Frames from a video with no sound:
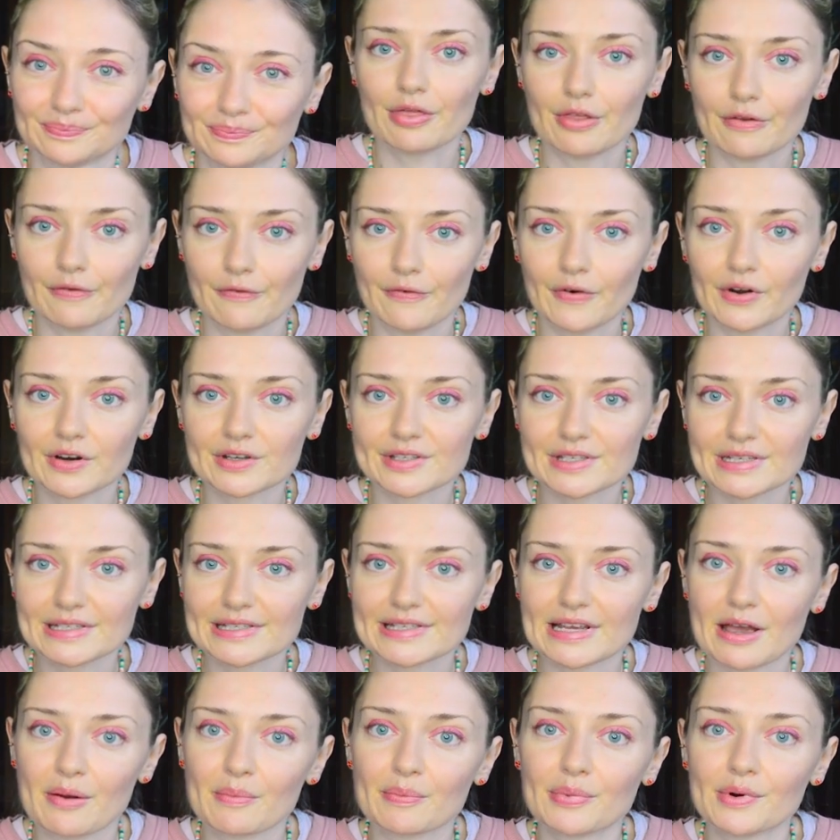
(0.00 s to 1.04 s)
The first
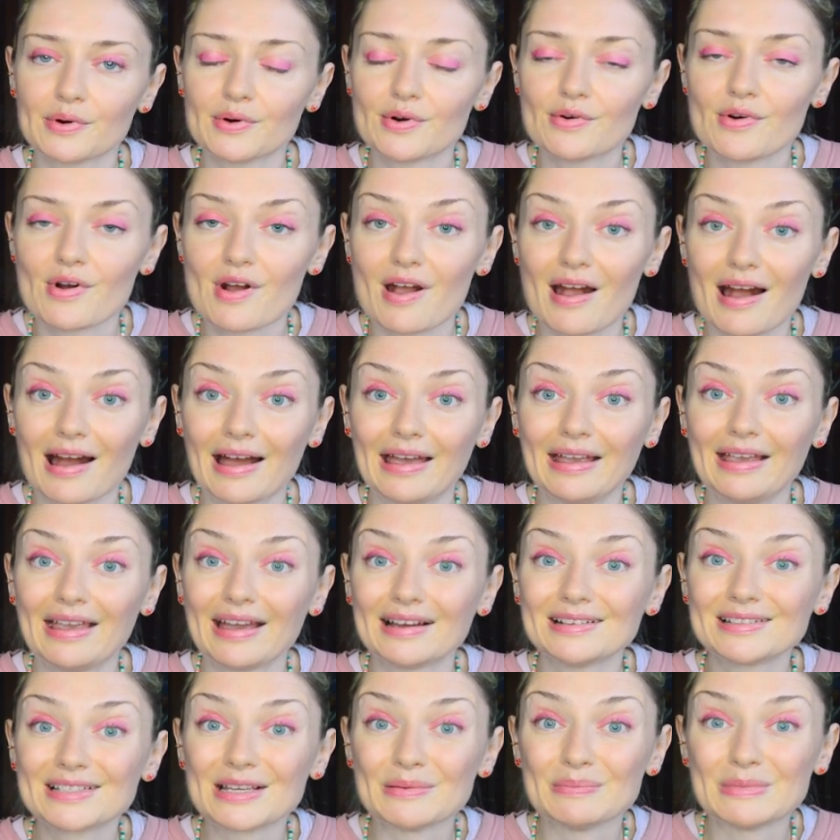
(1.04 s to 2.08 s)
example, I
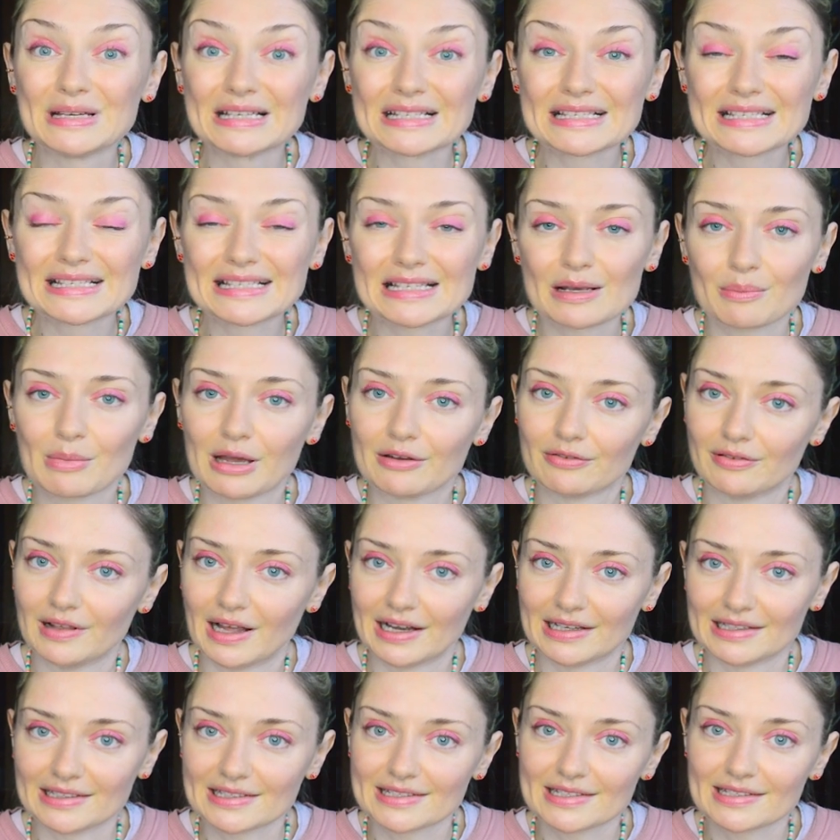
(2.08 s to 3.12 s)
can't miss my
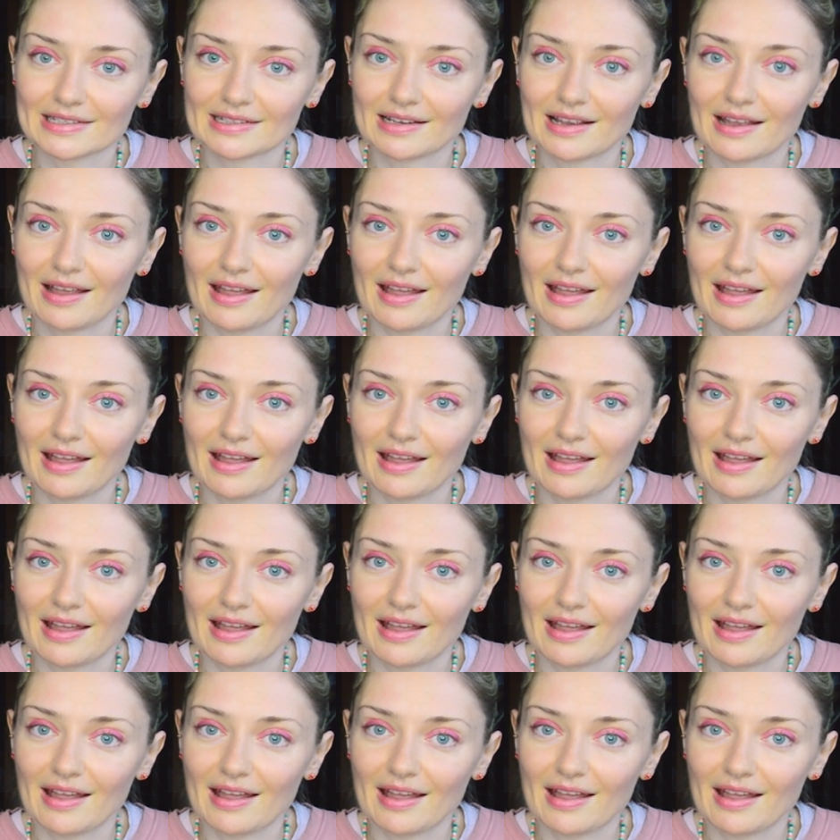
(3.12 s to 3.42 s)
flight.